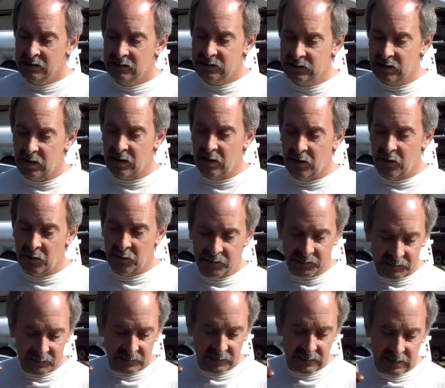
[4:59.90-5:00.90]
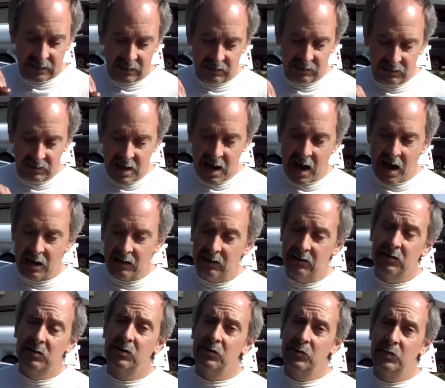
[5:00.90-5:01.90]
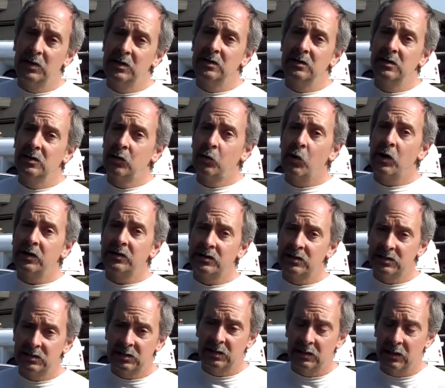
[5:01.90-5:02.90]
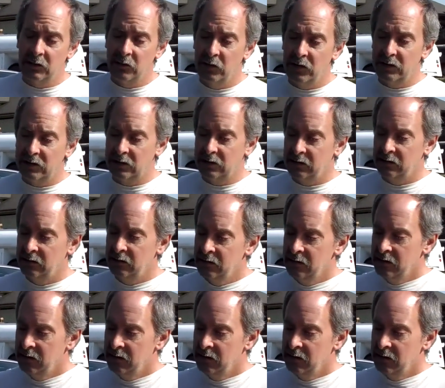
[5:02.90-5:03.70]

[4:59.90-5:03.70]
So that could be quite the sticky wicket.